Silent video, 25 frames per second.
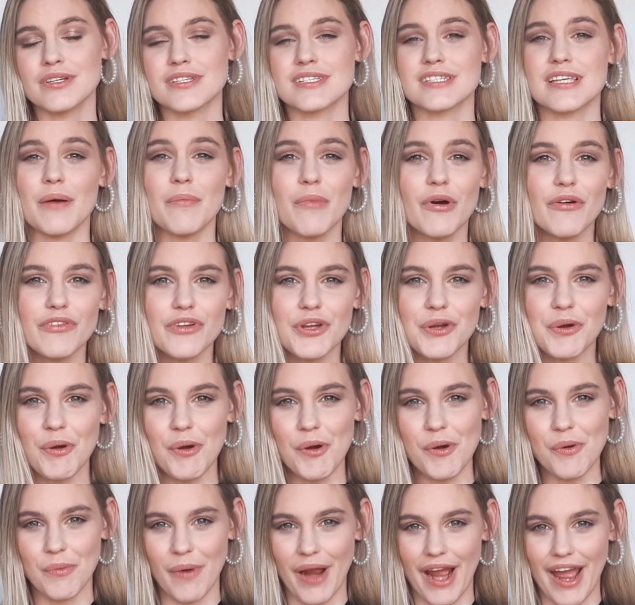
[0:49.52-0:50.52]
some of you are
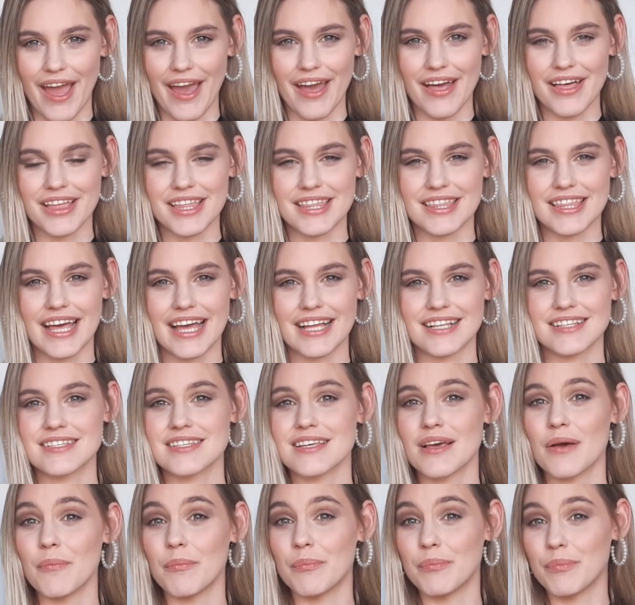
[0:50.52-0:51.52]
aware that
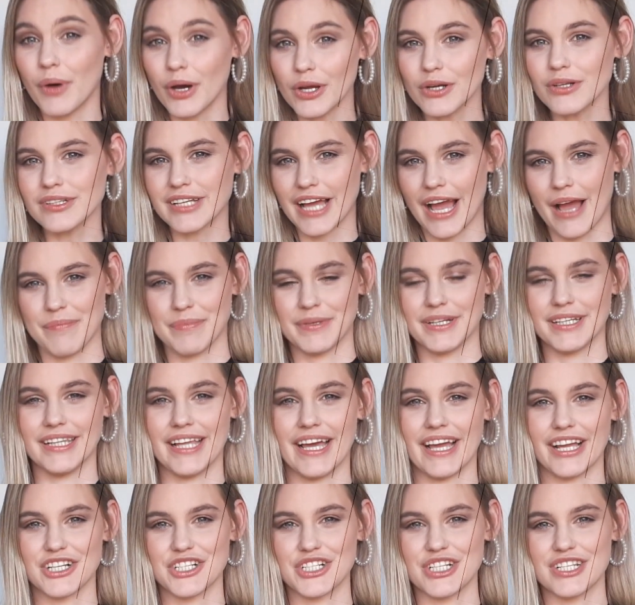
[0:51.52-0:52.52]
bottle cap
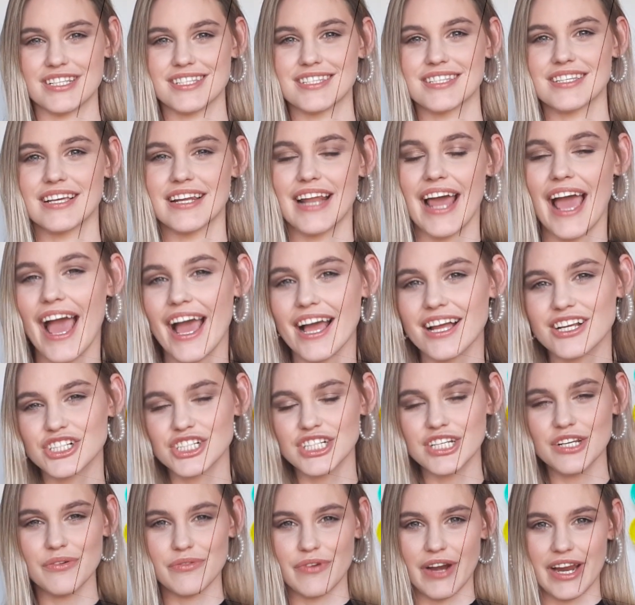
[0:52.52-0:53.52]
collections can
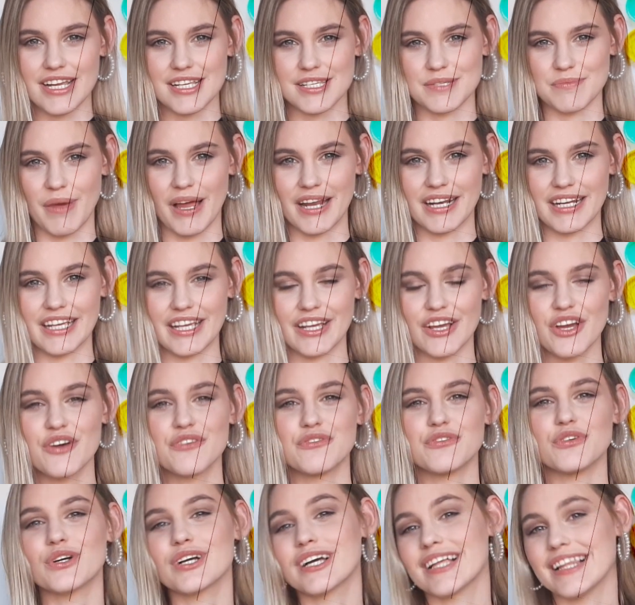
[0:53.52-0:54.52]
actually raise money
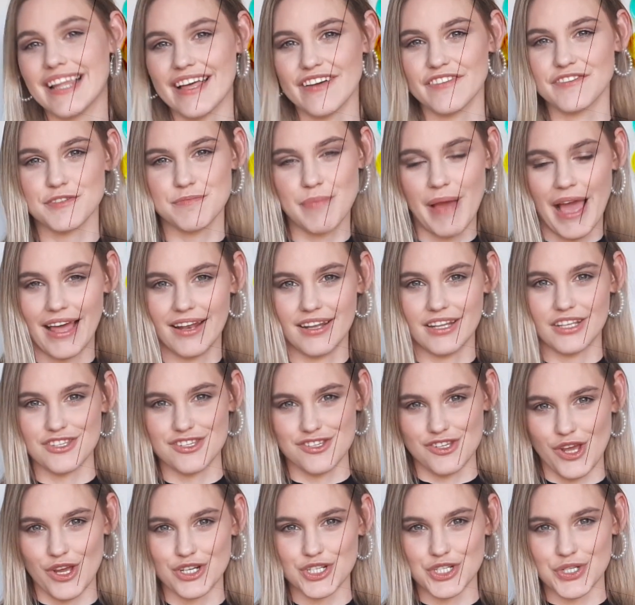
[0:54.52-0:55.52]
for cleft palate
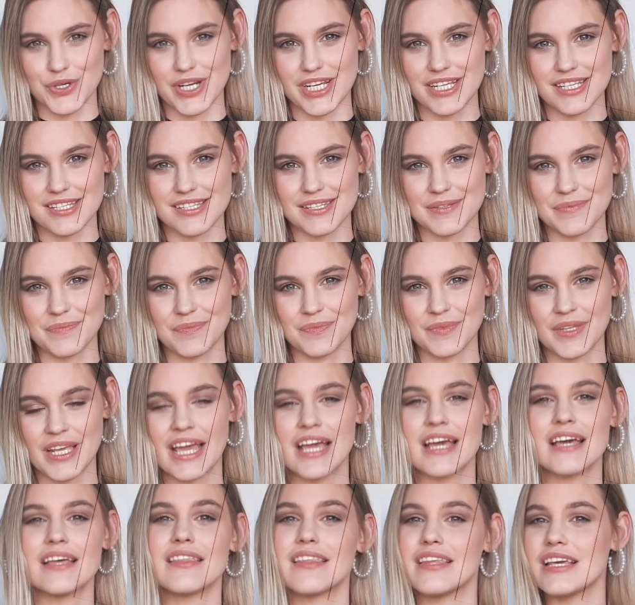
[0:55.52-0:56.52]
surgery.
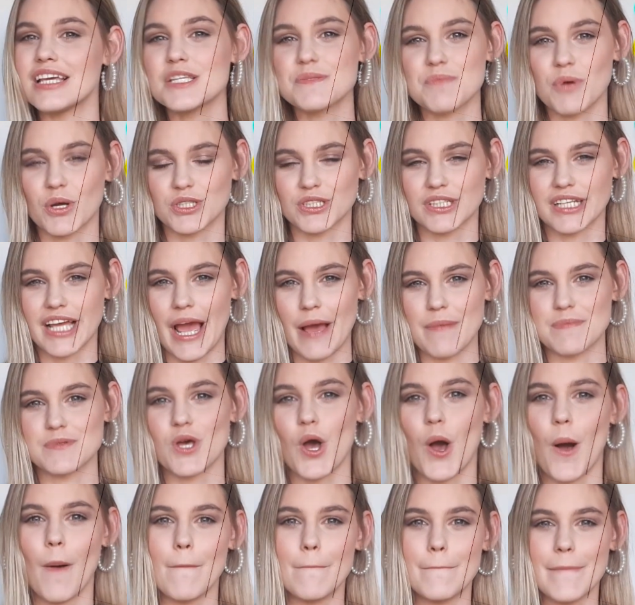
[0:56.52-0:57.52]
These bottle caps
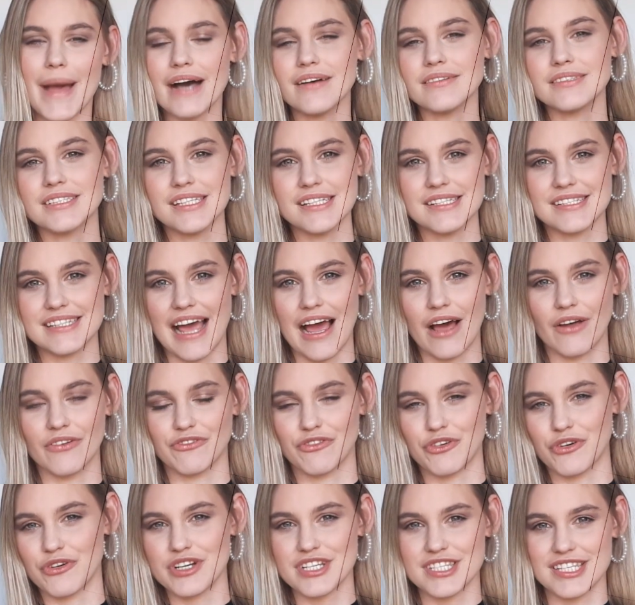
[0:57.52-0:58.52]
are melted down
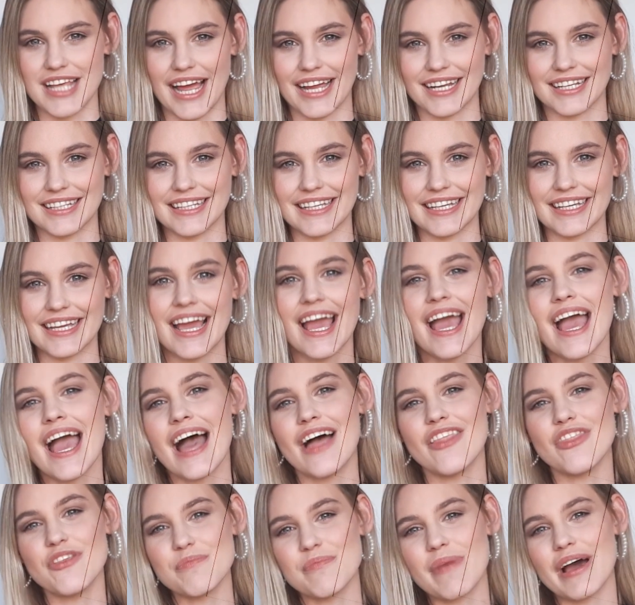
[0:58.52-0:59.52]
for recycling
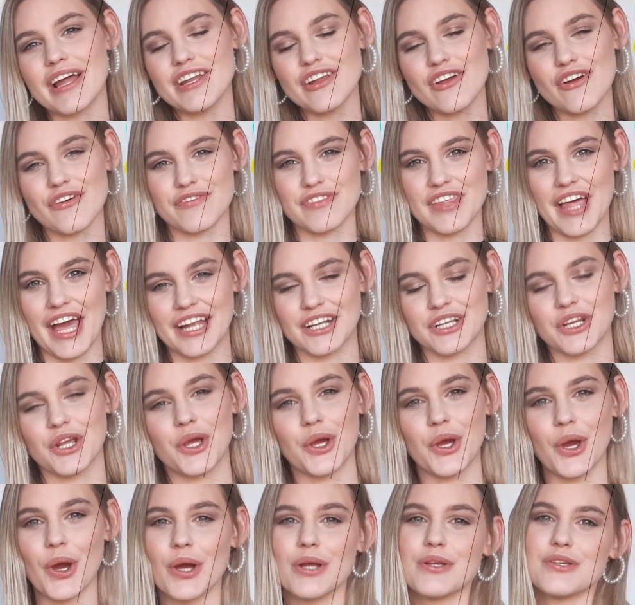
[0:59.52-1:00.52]
and the money of that
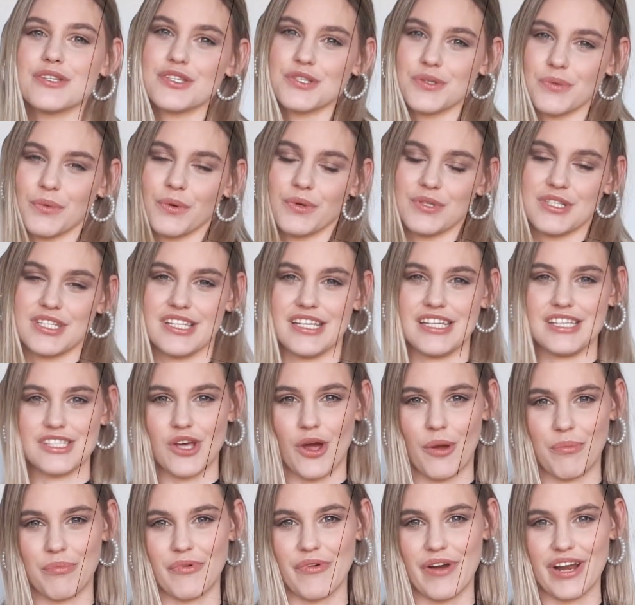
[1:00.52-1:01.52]
goes towards these
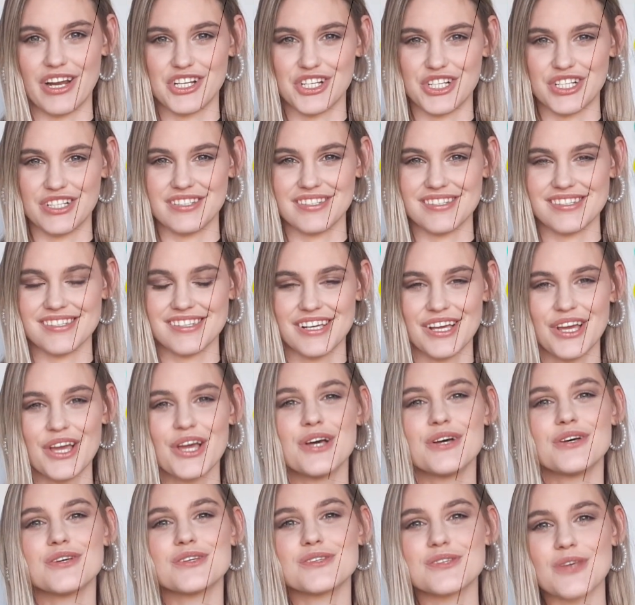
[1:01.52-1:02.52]
operations.
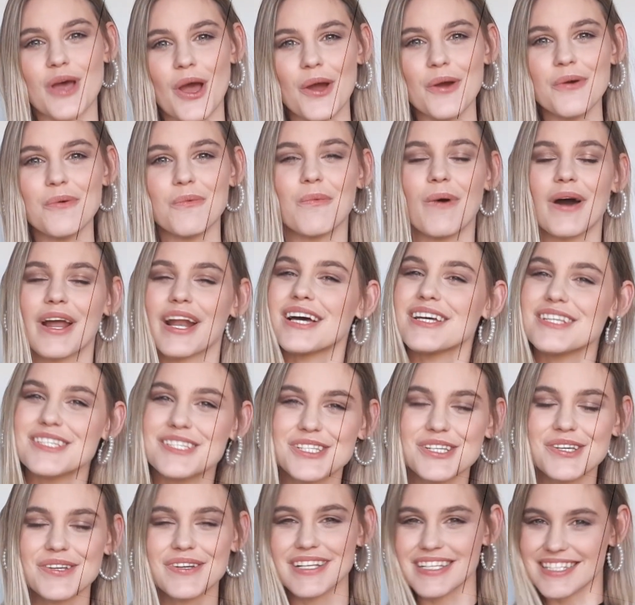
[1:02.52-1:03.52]
So what our
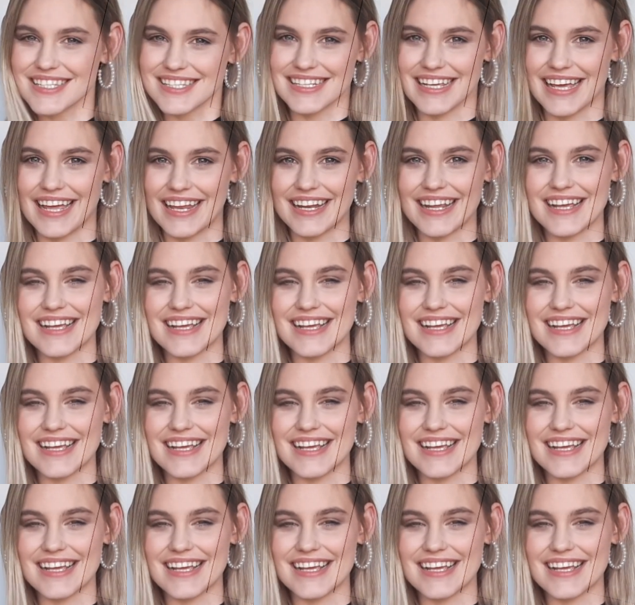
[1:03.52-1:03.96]
students did